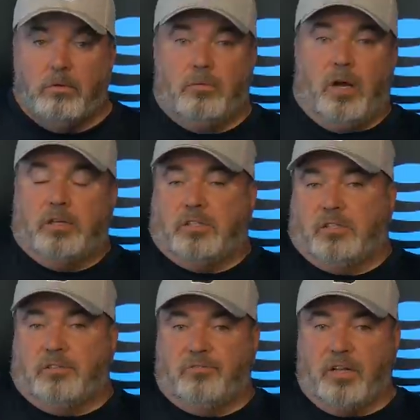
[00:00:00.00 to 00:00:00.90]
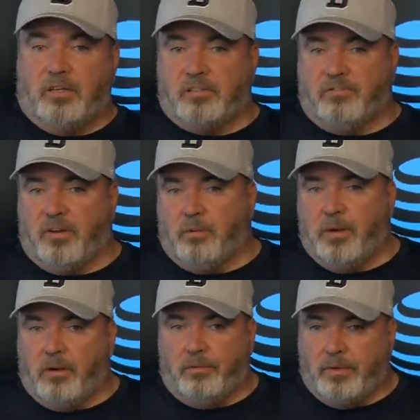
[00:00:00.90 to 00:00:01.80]
Well, it's it's a it's a
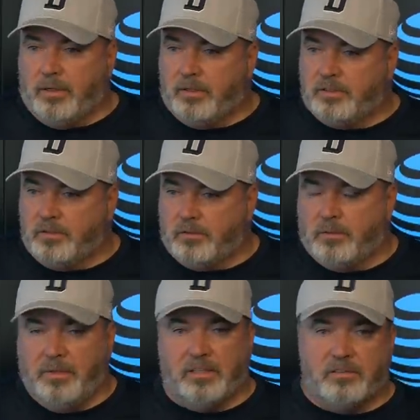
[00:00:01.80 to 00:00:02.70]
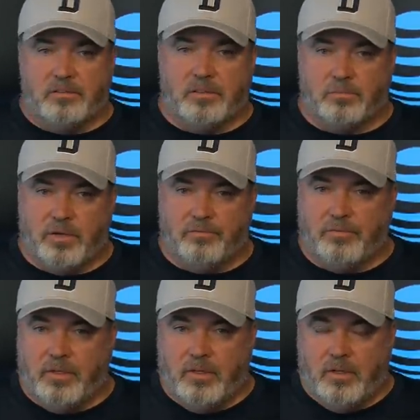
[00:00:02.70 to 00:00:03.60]
fundamental. Uh, it's you know to me it's it's we have.
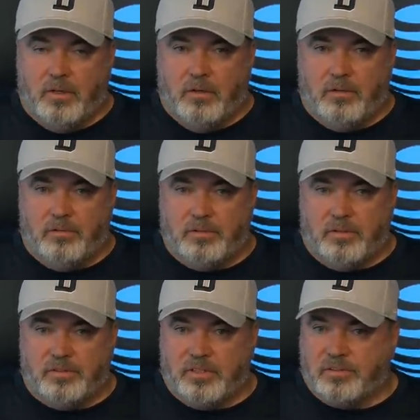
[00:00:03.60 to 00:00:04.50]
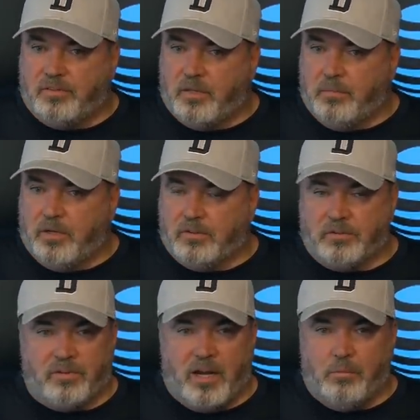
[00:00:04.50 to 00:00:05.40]
The, you know six fundamentals
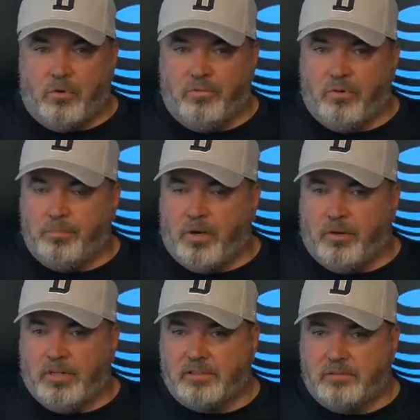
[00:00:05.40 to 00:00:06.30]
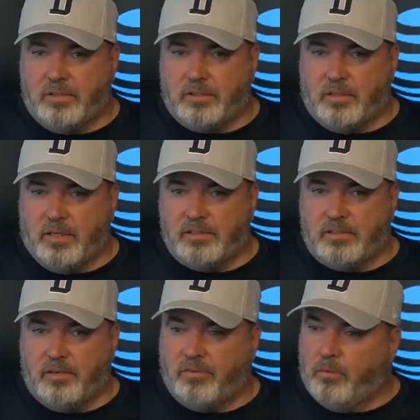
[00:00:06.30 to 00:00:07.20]
of cowboy football, and that's that,
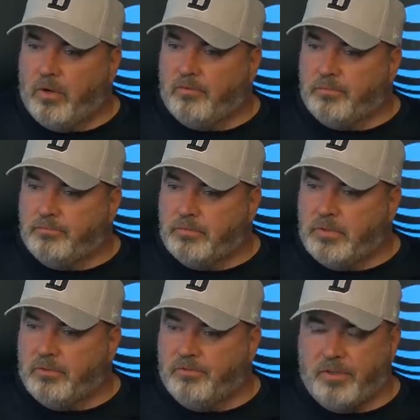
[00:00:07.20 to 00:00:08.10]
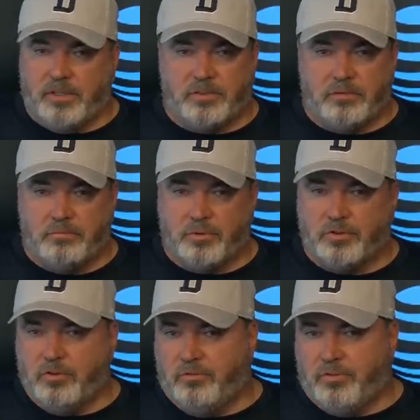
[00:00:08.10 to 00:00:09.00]
that's definitely one of them. You know, finish,
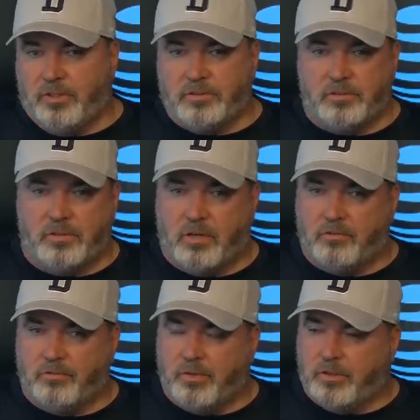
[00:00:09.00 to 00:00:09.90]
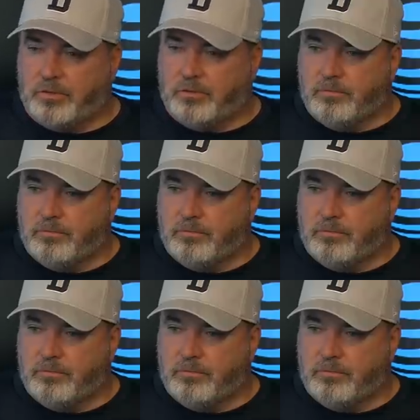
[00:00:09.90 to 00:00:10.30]
pursuit and finish, and cover and finish.